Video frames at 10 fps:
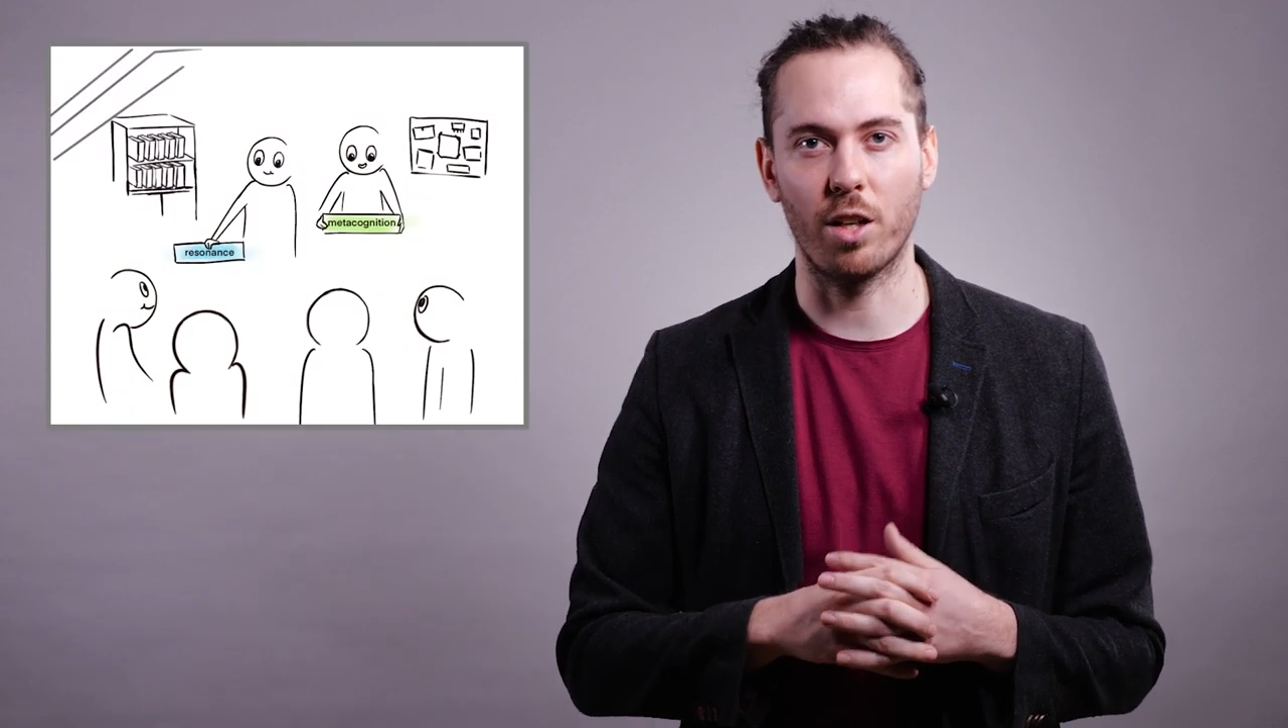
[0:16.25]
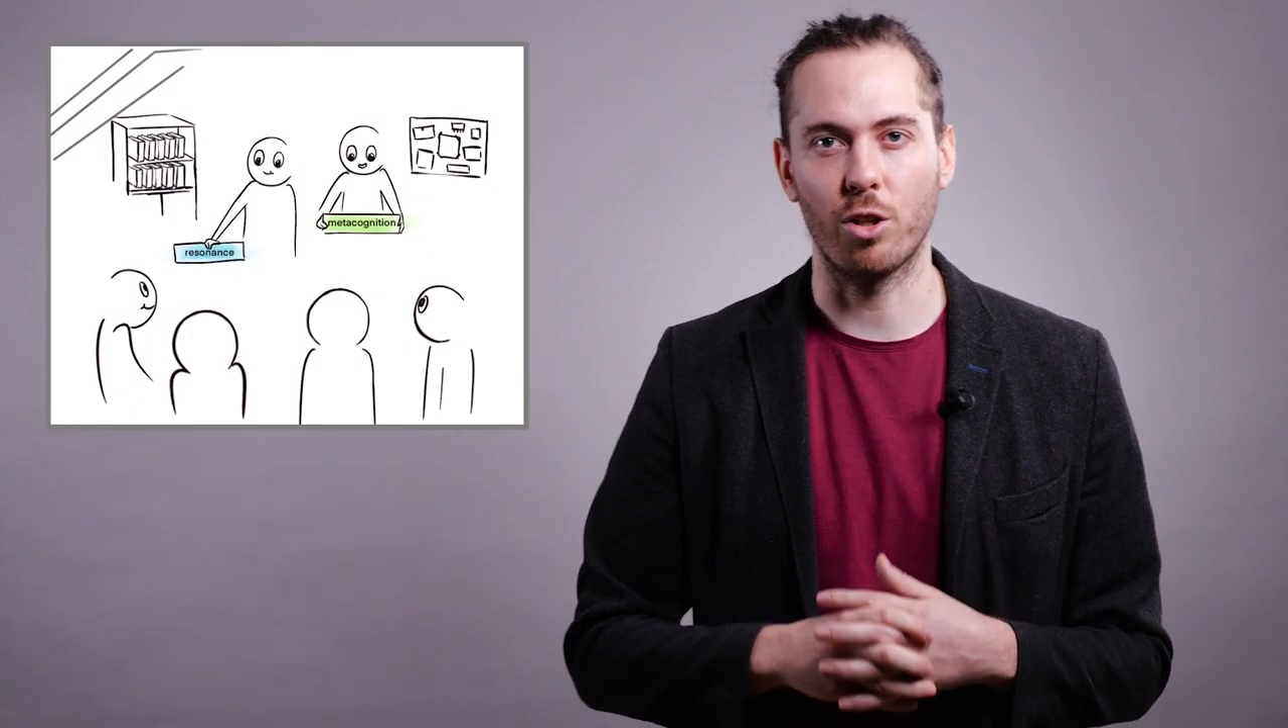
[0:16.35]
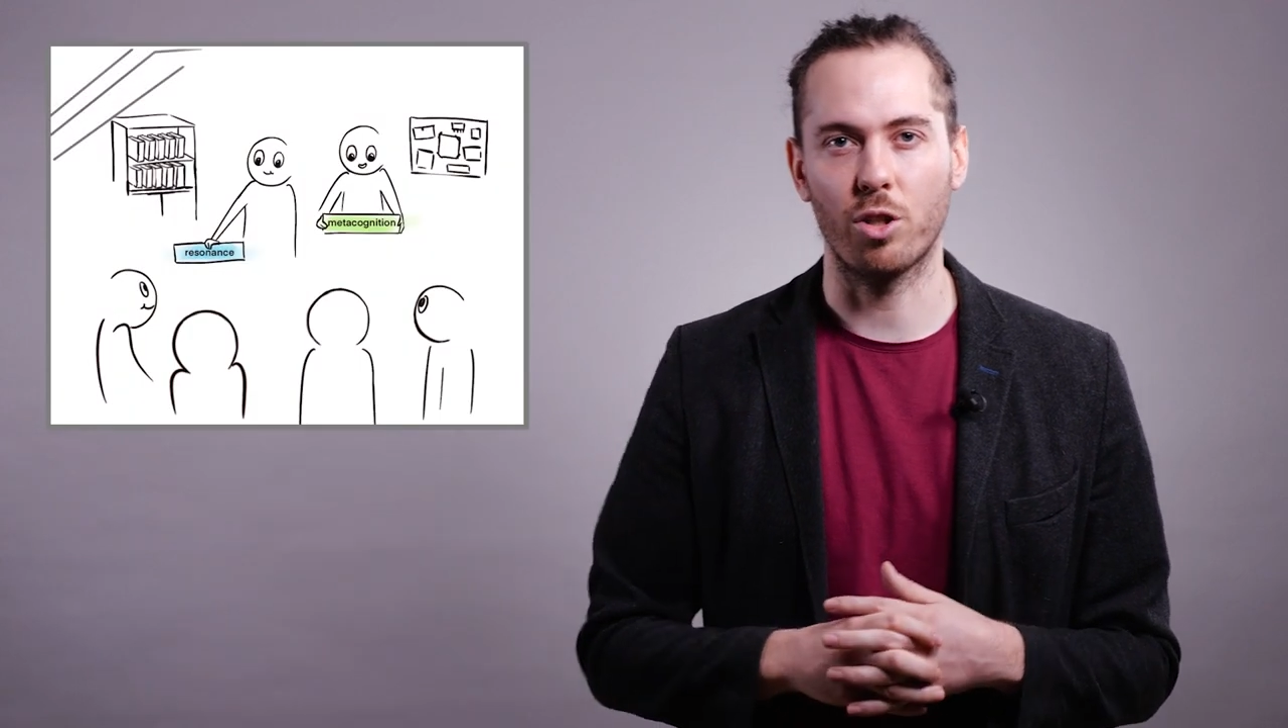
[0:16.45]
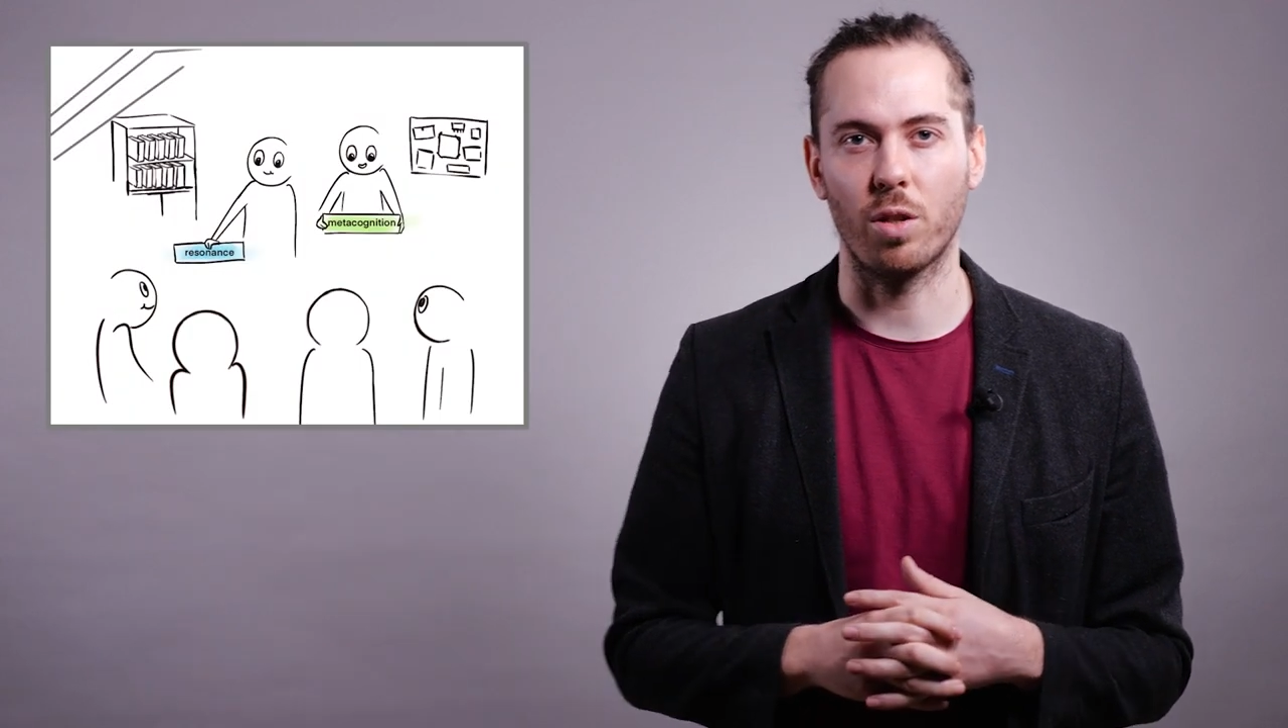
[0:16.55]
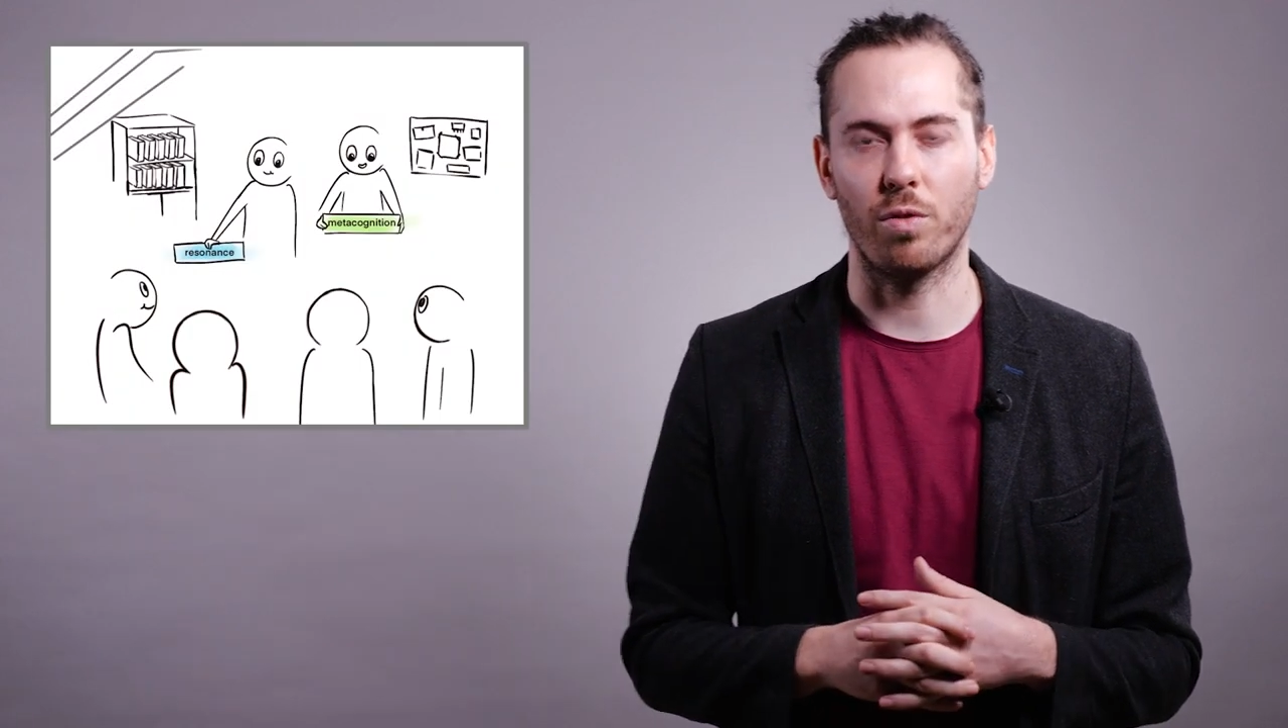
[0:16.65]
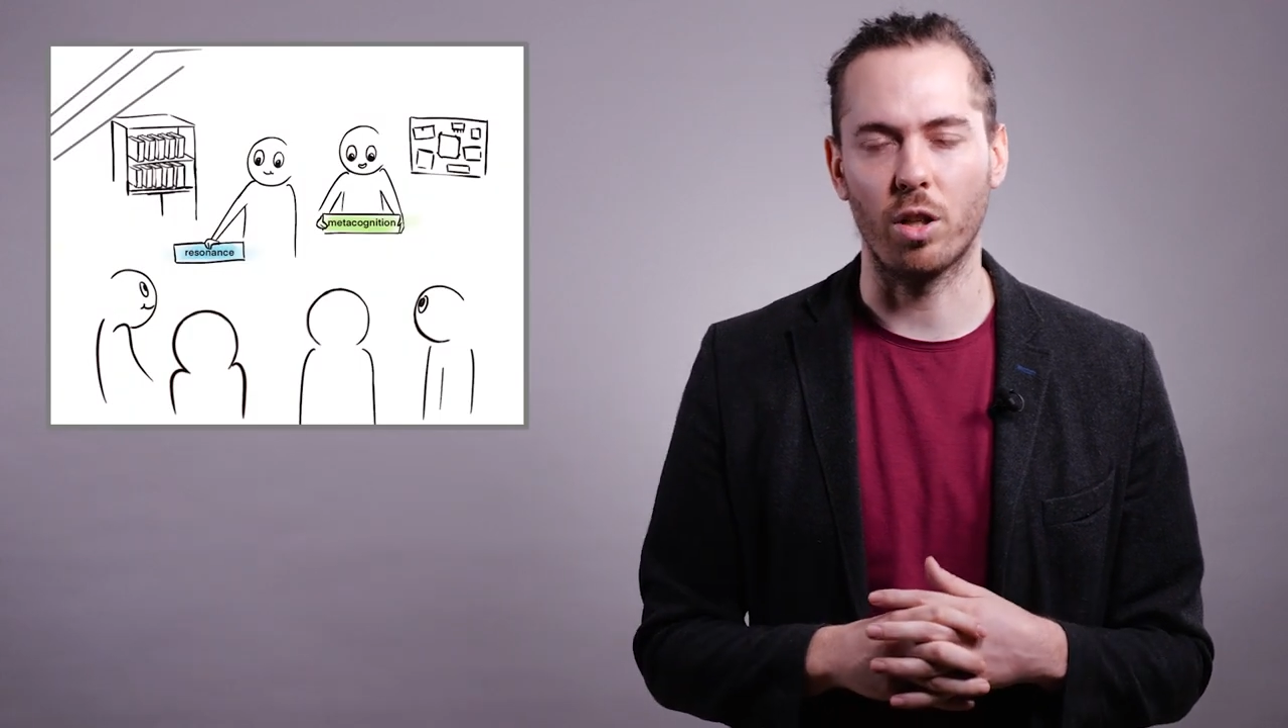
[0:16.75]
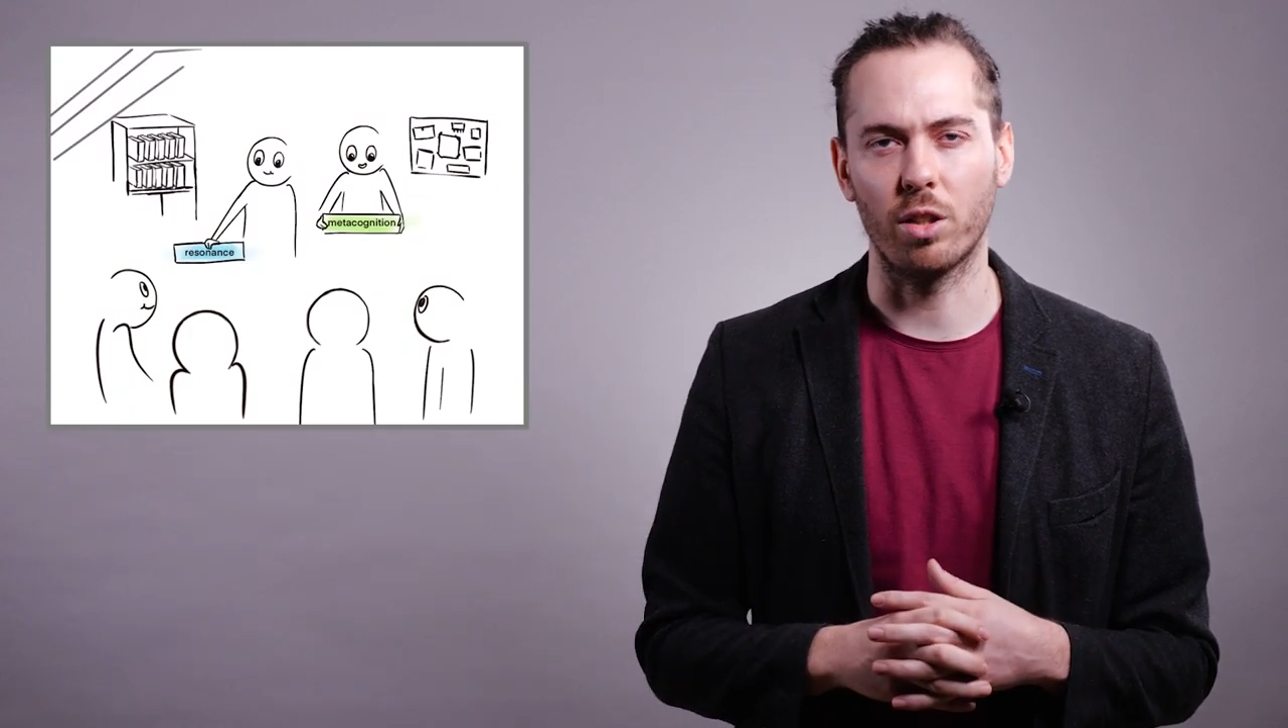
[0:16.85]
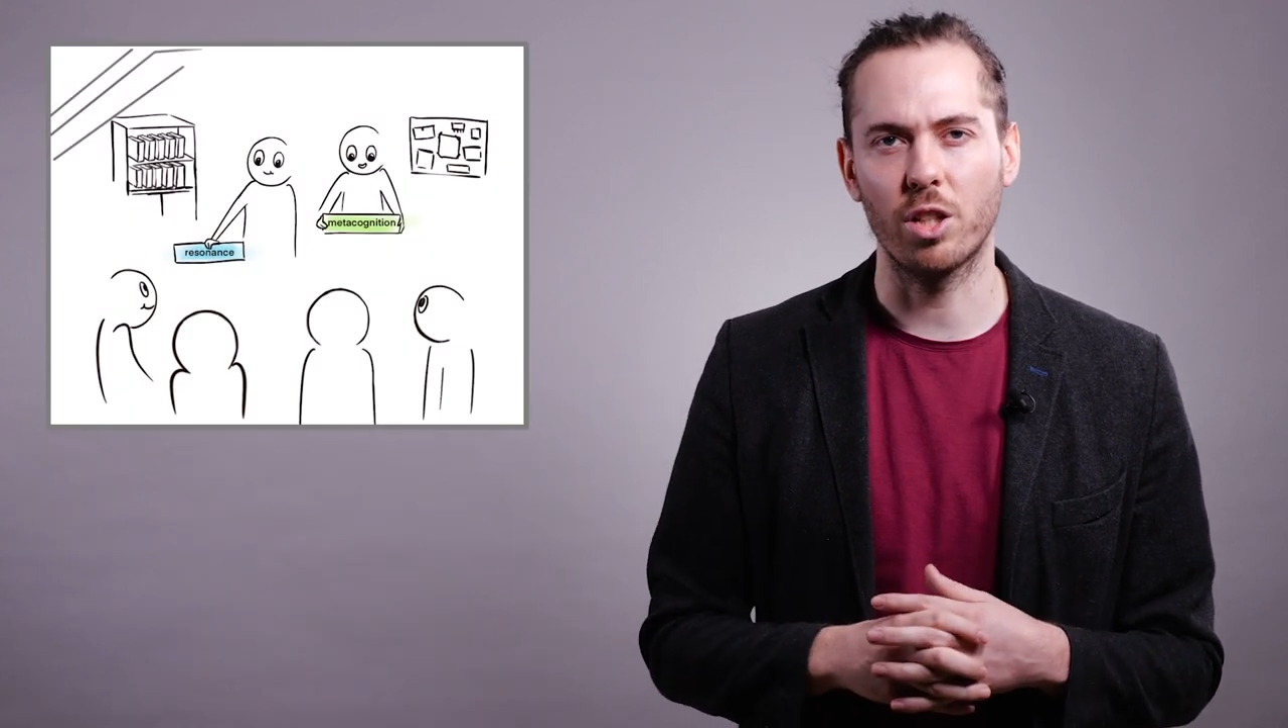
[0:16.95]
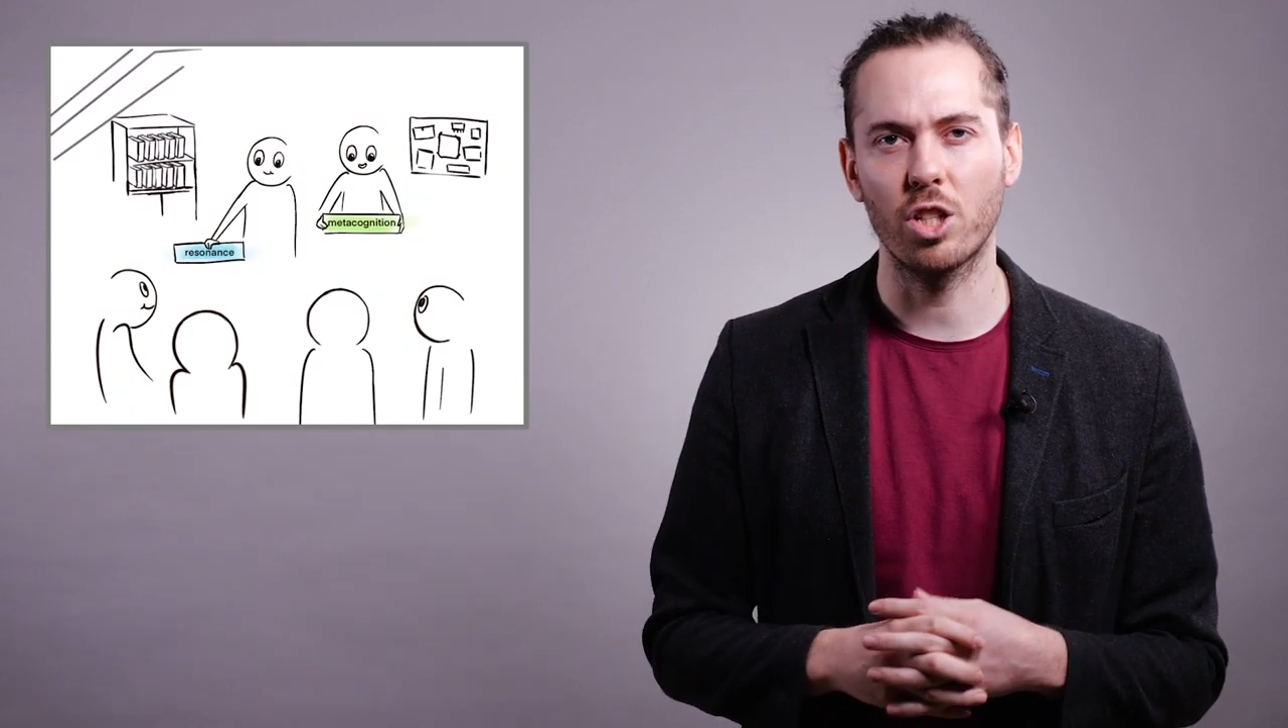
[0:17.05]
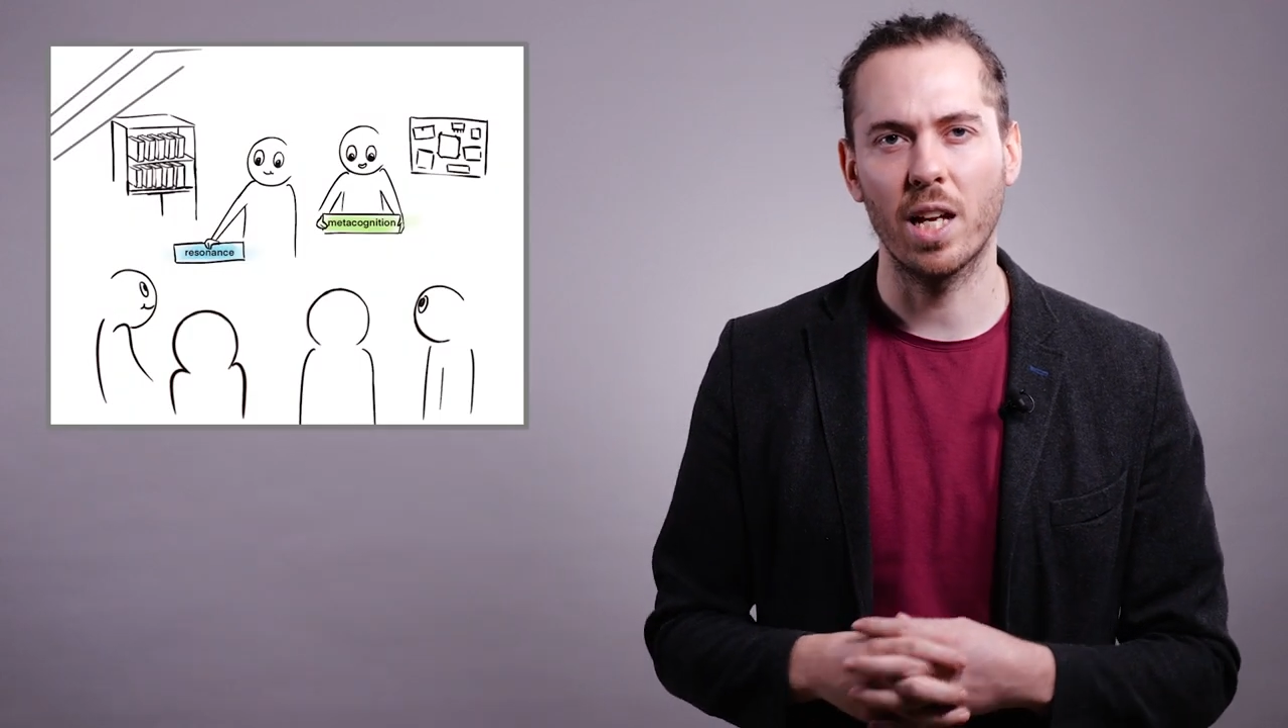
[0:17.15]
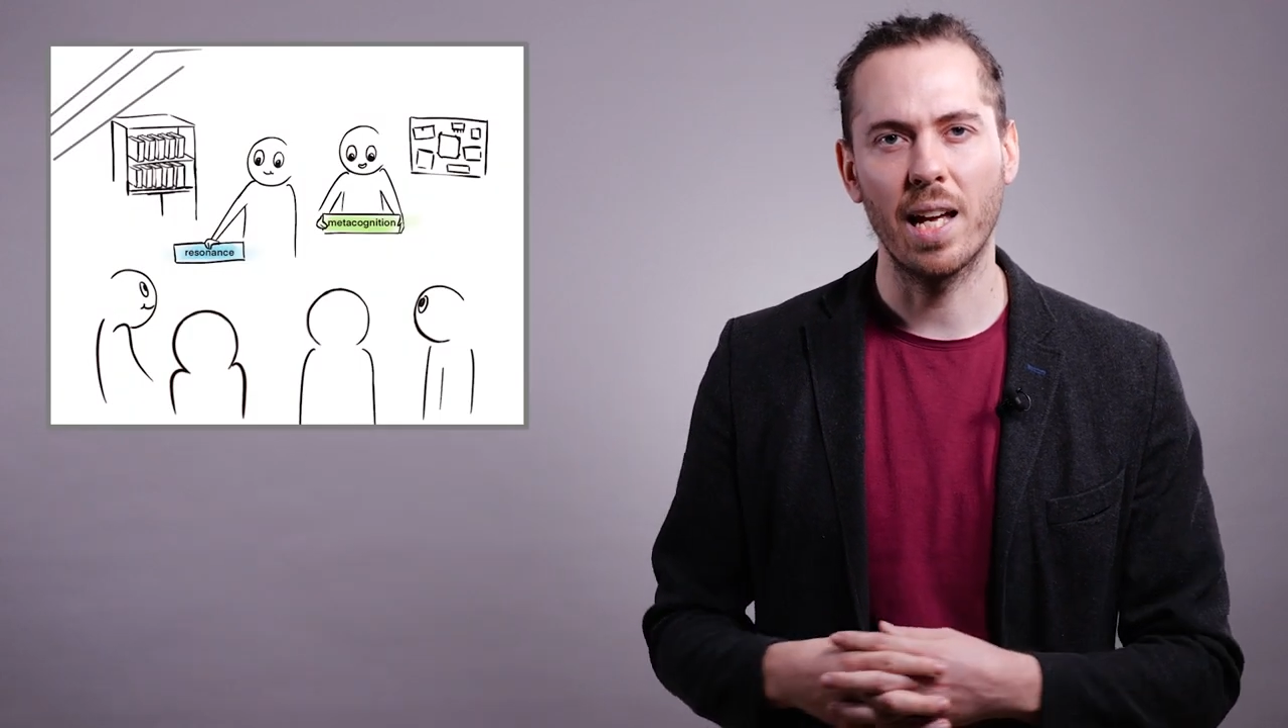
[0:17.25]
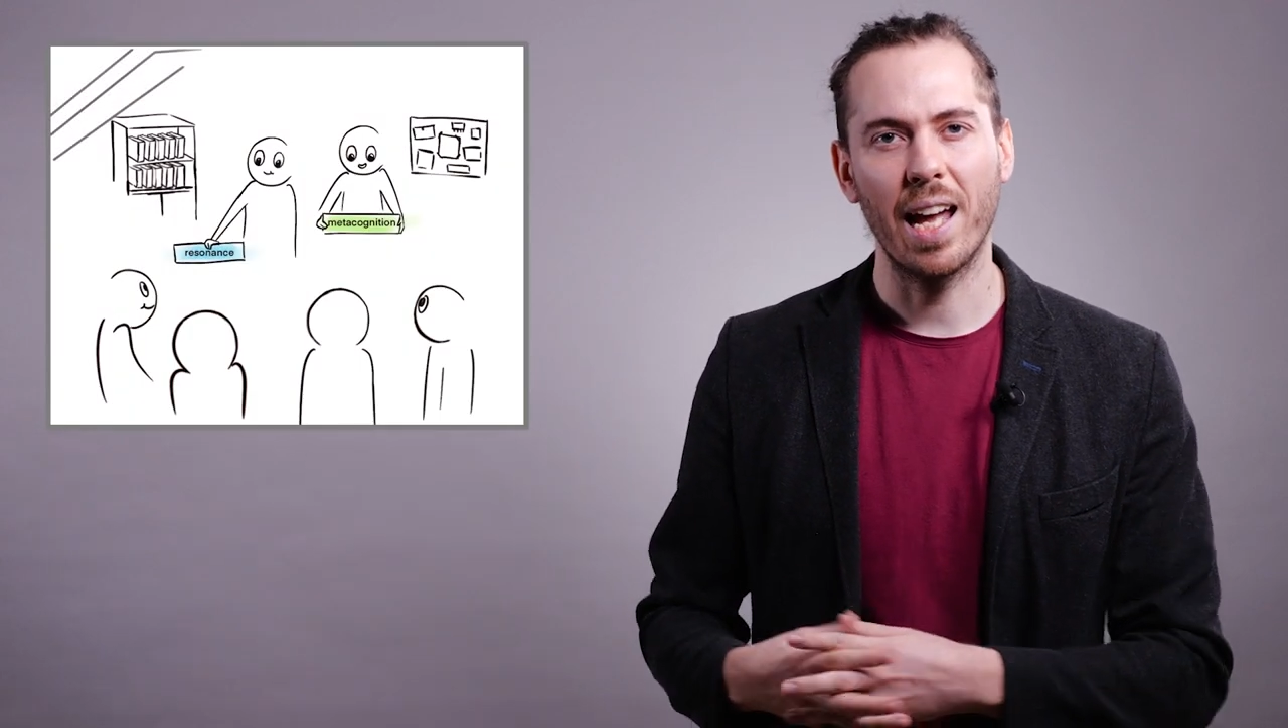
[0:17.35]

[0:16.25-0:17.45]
notion of knowledge